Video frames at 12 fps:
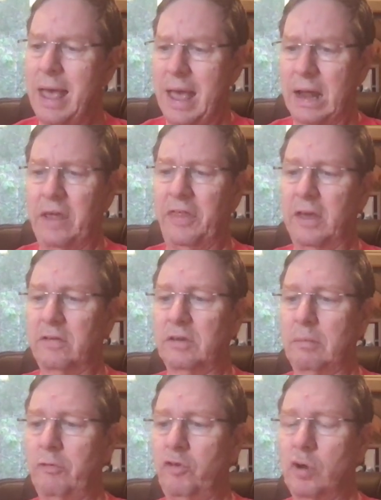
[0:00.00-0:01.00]
and I think
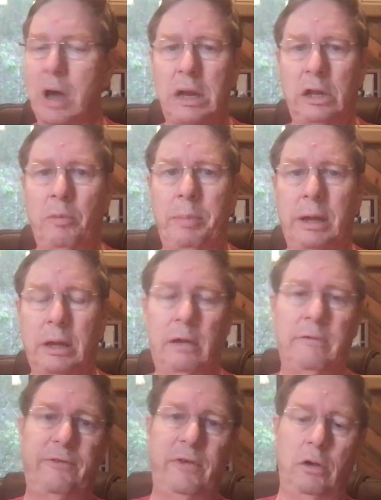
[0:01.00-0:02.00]
some of you got a little bit
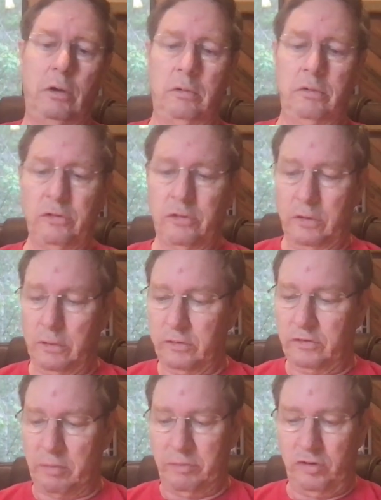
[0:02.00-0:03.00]
confused.
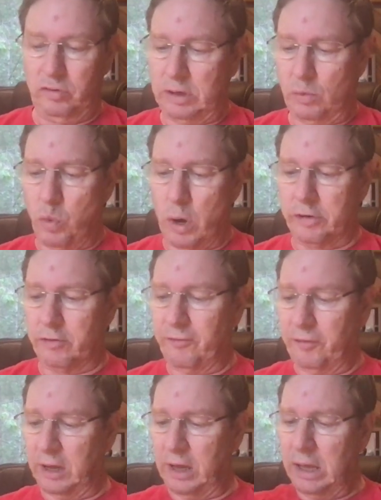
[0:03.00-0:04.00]
Some of you did
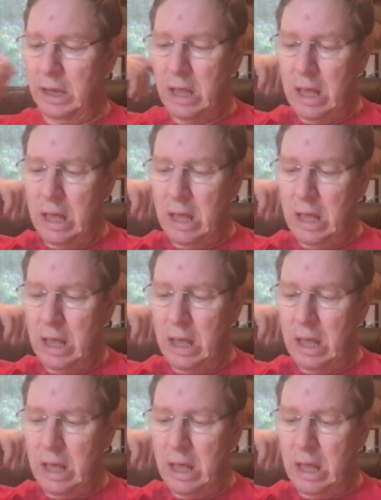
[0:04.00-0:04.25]
wonderfully.